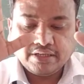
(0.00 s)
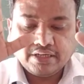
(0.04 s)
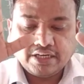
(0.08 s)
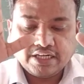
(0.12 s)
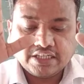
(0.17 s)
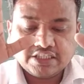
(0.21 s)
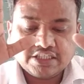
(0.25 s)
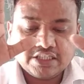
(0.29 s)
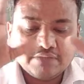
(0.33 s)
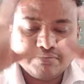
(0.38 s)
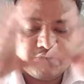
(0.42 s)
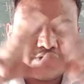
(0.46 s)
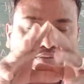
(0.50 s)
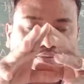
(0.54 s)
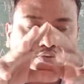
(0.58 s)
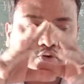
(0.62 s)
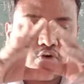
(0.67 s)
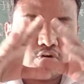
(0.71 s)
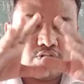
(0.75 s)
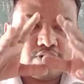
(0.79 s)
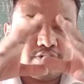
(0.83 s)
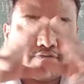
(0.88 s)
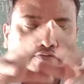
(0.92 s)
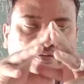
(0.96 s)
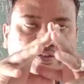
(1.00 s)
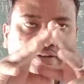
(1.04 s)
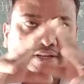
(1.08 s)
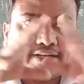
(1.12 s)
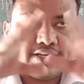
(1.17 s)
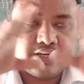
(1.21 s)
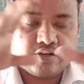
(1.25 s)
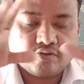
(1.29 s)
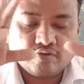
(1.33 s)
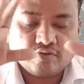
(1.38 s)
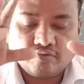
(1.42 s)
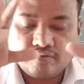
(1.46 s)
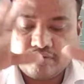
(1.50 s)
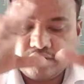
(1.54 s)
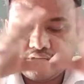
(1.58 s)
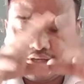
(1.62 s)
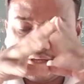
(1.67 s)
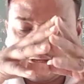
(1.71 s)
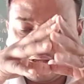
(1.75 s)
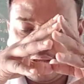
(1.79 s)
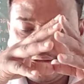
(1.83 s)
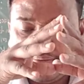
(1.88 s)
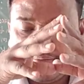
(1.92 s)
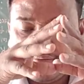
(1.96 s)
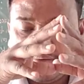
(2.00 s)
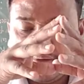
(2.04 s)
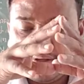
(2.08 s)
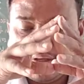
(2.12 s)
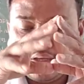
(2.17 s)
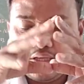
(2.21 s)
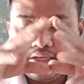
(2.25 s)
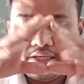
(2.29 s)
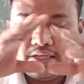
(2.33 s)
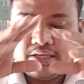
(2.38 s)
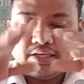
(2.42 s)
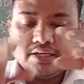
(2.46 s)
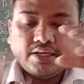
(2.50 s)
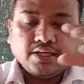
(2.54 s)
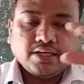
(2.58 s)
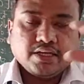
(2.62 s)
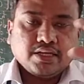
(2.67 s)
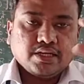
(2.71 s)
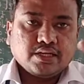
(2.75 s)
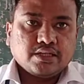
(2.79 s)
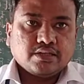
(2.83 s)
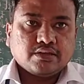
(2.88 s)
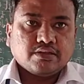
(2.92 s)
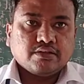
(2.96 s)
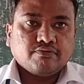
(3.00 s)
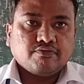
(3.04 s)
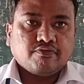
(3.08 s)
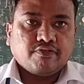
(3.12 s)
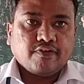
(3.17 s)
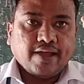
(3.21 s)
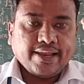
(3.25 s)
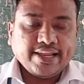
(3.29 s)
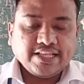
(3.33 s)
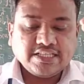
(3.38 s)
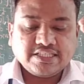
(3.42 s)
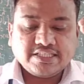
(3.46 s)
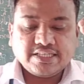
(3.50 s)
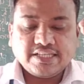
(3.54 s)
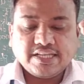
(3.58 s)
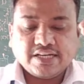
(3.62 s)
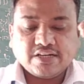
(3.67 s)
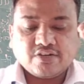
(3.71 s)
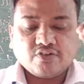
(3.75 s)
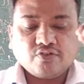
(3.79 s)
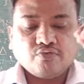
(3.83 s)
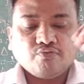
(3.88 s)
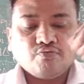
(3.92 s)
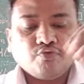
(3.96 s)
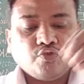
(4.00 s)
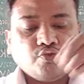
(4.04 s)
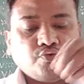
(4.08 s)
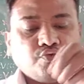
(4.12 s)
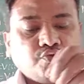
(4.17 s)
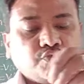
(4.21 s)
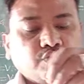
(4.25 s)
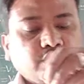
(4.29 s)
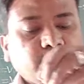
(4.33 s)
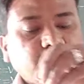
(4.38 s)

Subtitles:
assumption of quantum free electron theory? The valence electron move